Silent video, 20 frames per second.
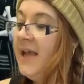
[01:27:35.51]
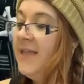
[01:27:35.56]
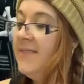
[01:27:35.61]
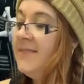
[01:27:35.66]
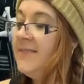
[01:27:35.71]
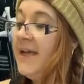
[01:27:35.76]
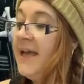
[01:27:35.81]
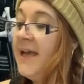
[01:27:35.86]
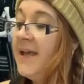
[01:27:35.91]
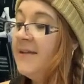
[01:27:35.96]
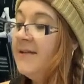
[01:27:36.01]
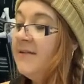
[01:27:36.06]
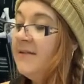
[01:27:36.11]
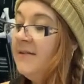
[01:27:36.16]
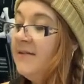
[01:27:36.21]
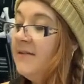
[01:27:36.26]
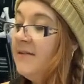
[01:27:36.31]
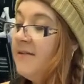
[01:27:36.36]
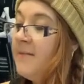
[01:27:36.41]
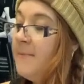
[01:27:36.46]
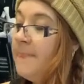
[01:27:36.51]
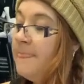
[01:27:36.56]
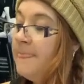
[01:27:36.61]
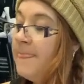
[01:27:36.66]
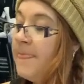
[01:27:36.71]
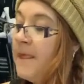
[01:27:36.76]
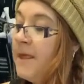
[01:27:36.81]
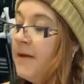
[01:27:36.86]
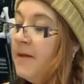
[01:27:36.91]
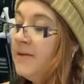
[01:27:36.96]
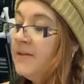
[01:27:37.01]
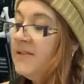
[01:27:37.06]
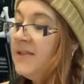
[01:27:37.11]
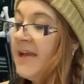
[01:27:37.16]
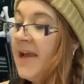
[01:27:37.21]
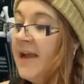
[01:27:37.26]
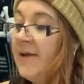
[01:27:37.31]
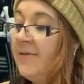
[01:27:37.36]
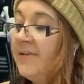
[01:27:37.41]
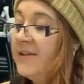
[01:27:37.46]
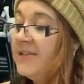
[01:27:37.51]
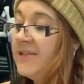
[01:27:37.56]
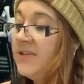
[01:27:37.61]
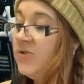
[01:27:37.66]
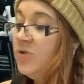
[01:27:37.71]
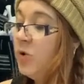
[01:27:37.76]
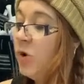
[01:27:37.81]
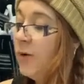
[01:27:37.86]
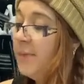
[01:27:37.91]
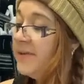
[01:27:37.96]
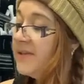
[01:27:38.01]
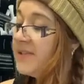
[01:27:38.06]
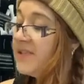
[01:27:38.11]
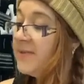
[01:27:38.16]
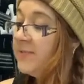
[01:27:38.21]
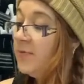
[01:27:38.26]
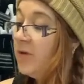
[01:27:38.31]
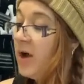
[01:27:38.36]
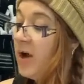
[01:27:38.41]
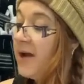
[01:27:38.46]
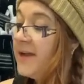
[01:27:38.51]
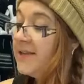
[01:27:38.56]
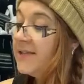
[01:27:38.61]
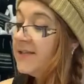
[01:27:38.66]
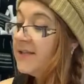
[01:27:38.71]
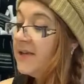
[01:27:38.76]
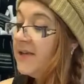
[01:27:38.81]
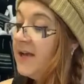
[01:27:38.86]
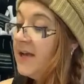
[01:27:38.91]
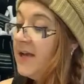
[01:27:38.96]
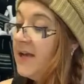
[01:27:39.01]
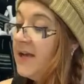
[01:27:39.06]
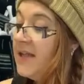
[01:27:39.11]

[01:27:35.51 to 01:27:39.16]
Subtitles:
And then, to Harry's enormous surprise,